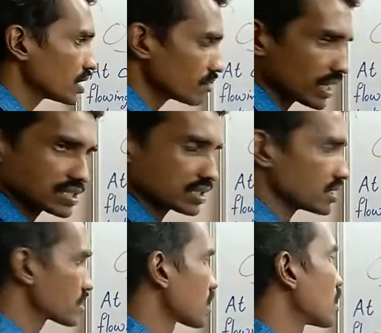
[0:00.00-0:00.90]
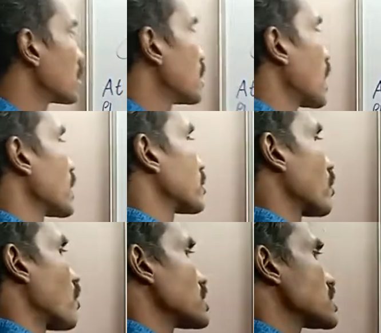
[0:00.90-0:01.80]
imagine this. At
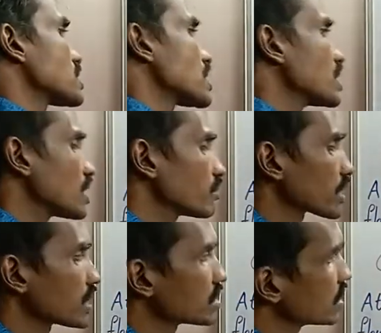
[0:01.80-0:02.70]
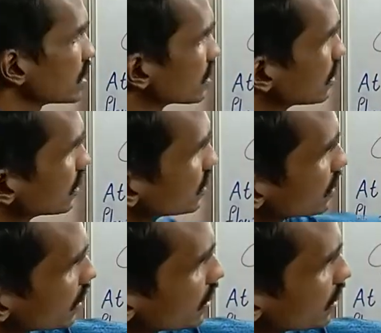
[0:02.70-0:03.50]
constant temperature, the